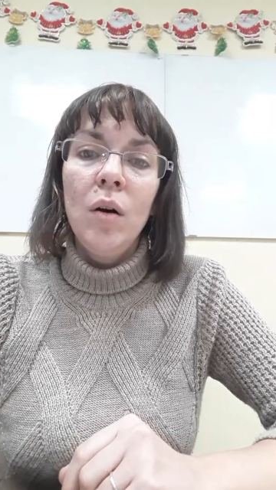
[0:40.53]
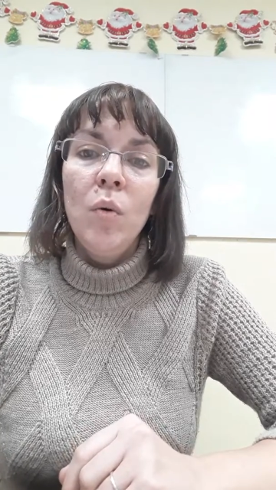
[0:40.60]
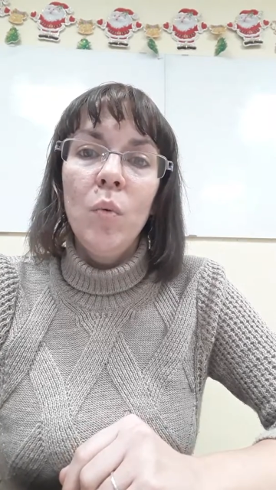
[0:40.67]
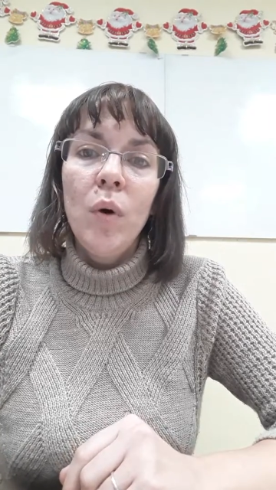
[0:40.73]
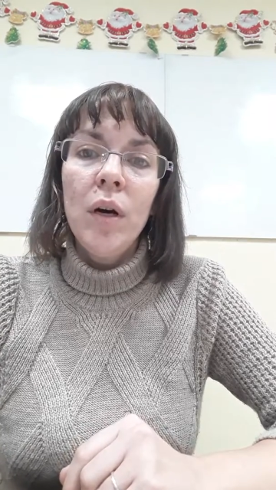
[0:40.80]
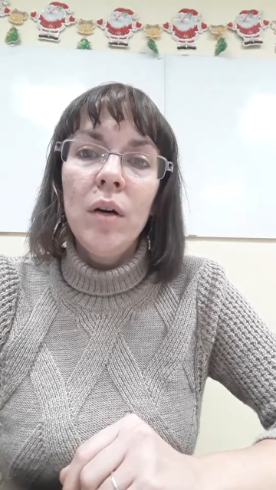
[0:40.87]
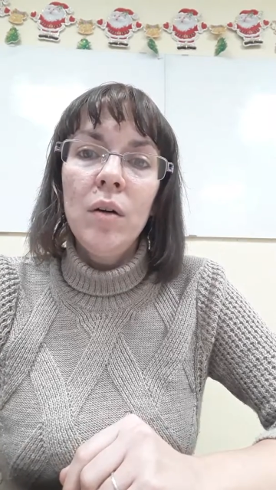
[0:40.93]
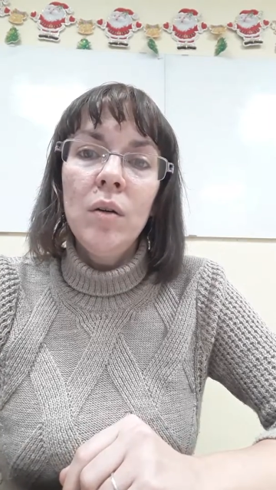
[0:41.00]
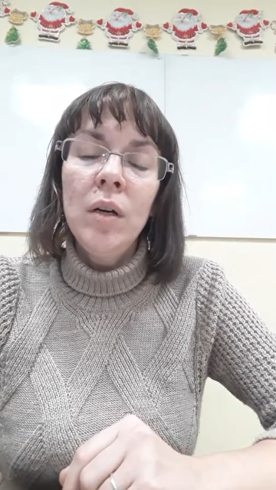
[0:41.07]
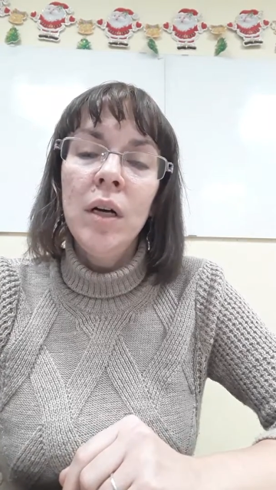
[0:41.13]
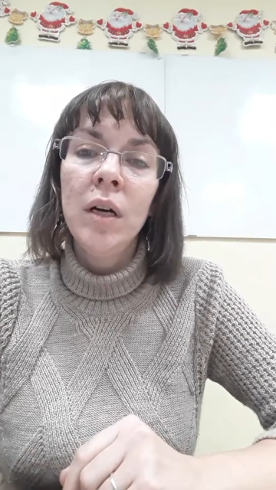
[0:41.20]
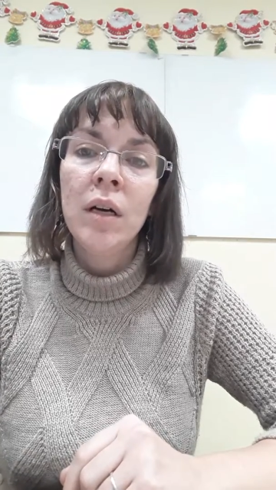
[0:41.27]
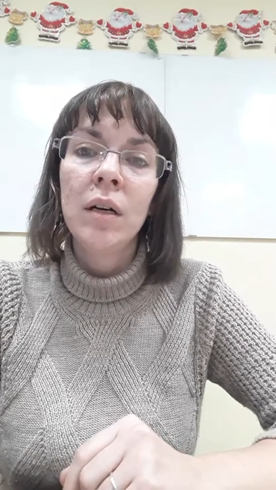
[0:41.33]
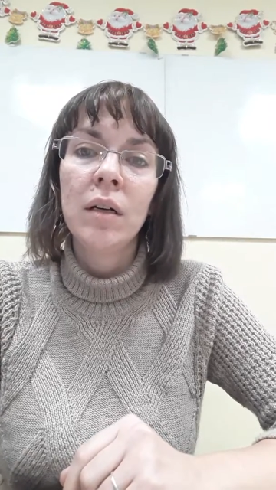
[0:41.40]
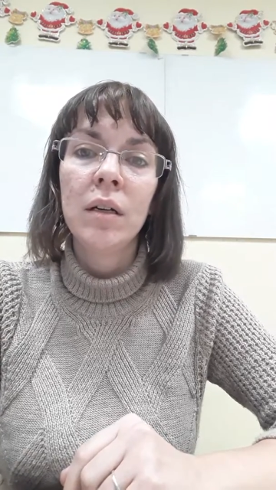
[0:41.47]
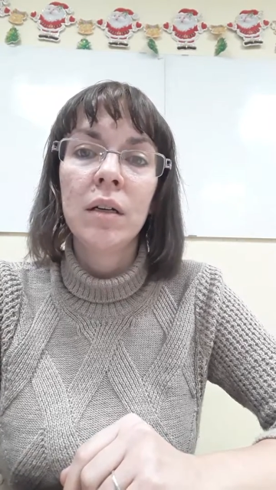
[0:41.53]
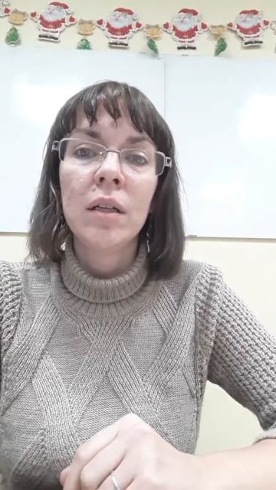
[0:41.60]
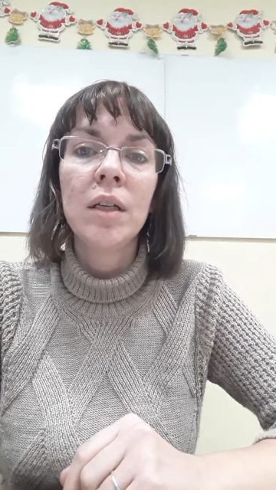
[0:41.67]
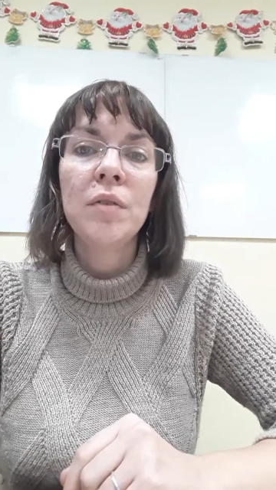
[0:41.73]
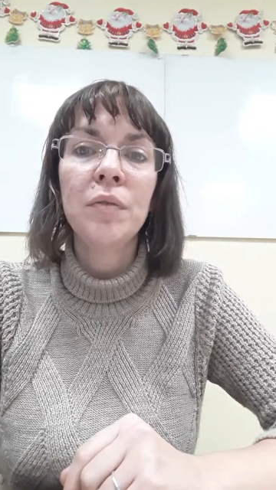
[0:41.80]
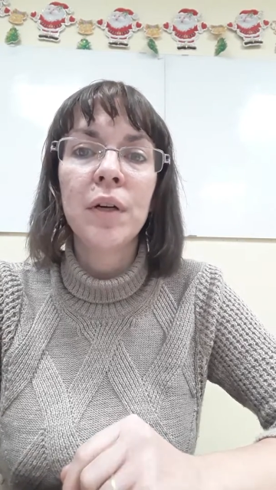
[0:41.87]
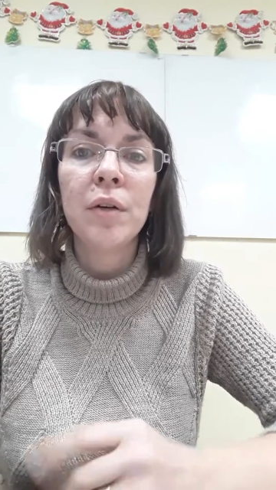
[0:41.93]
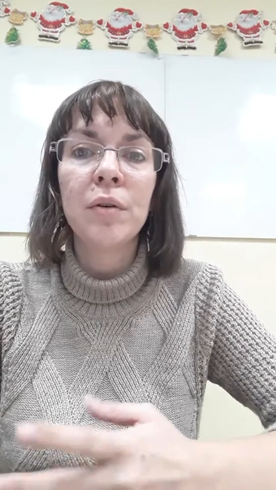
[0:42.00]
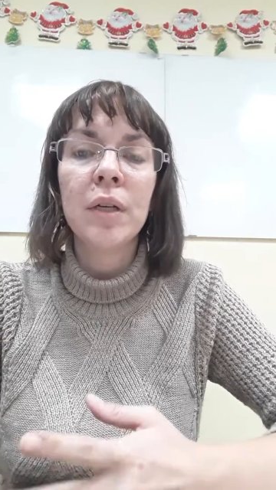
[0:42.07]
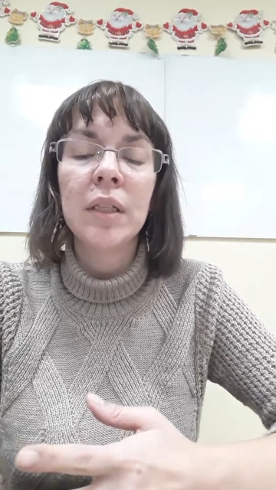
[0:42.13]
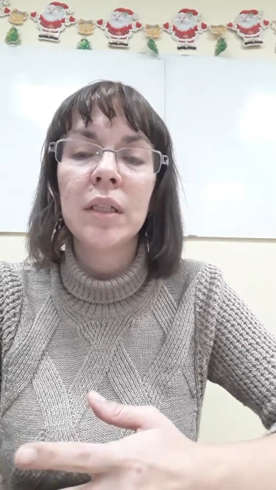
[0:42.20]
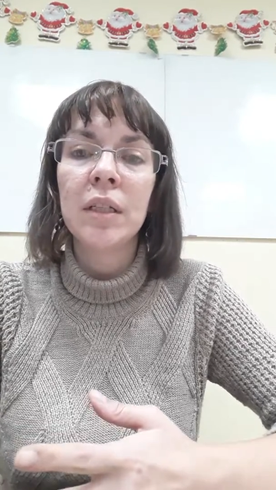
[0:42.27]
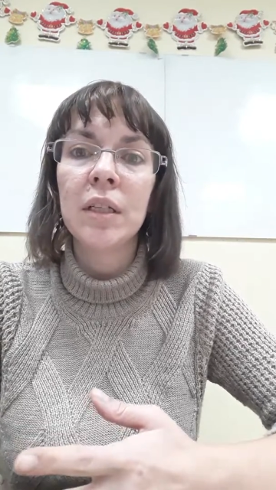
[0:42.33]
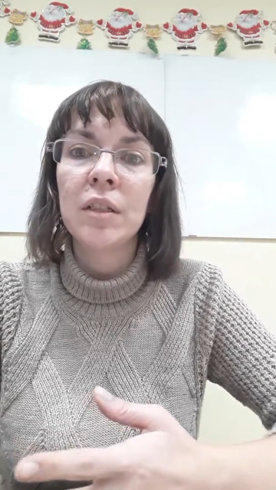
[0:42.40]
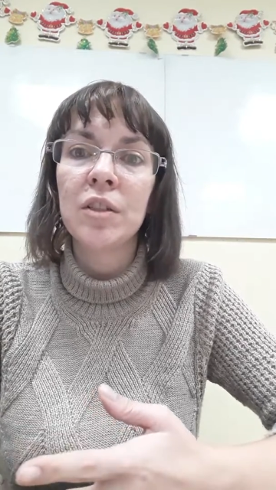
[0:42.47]
If I really
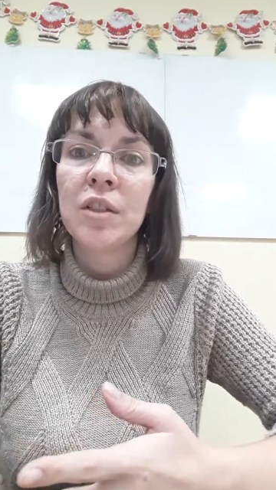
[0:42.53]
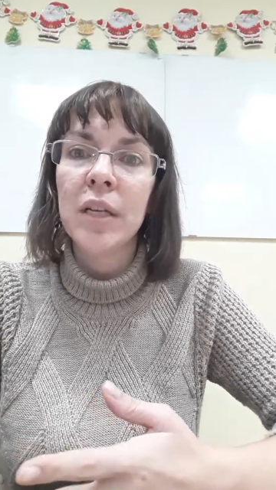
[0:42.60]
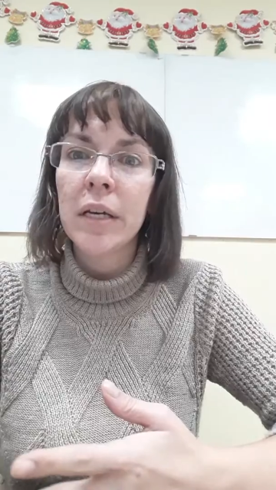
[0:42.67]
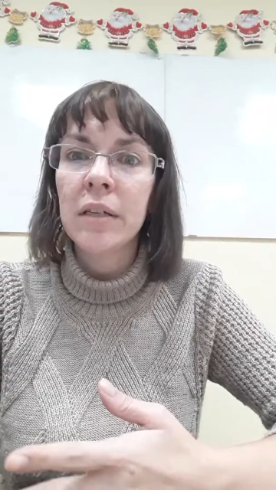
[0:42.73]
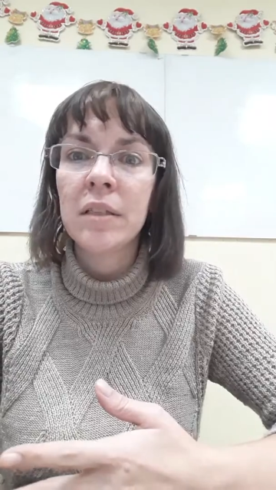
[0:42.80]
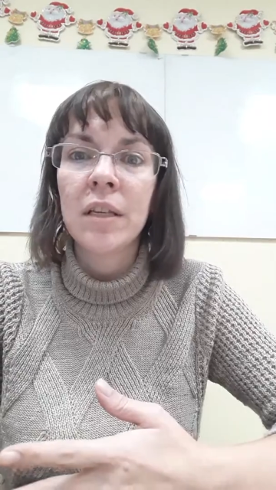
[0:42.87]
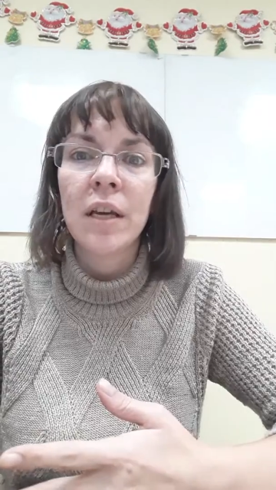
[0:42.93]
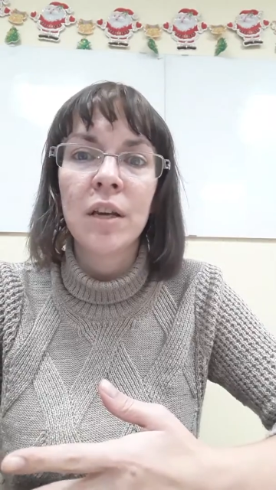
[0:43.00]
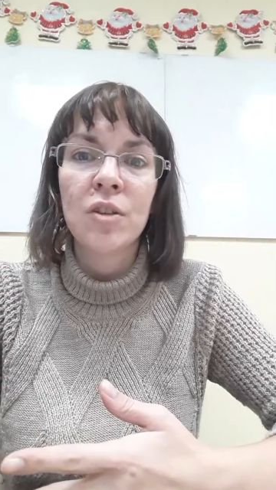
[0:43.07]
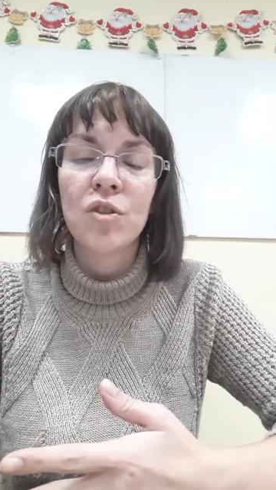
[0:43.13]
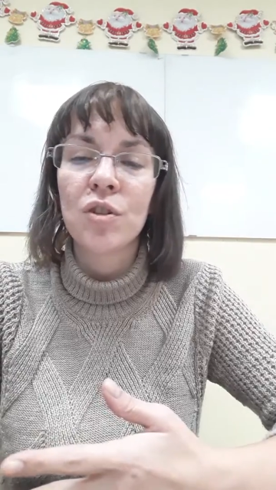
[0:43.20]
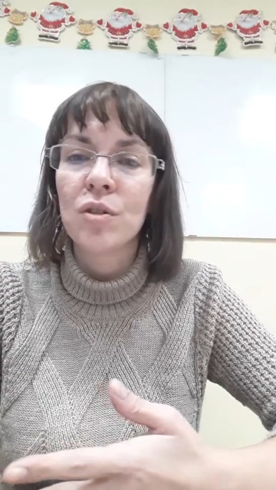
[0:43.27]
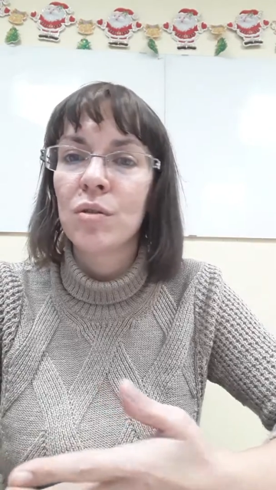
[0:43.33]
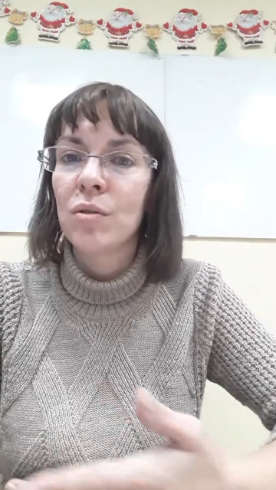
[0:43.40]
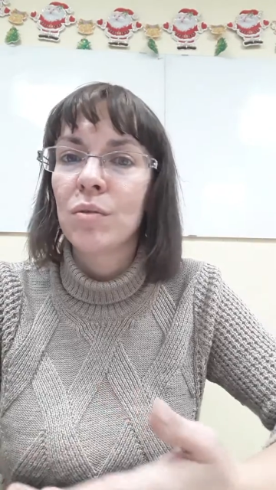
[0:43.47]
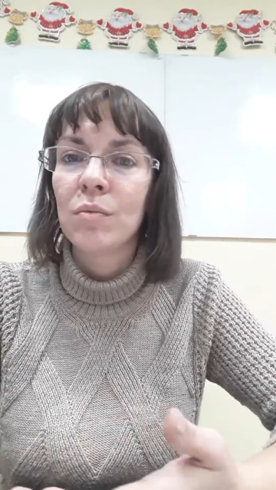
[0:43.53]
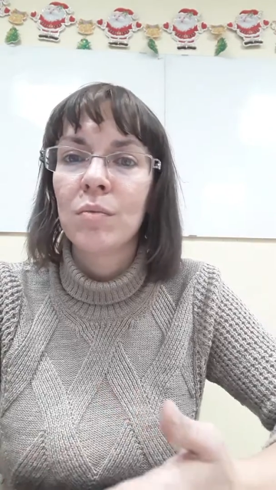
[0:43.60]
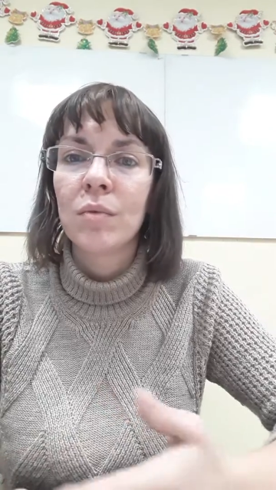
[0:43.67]
need a taxi, I just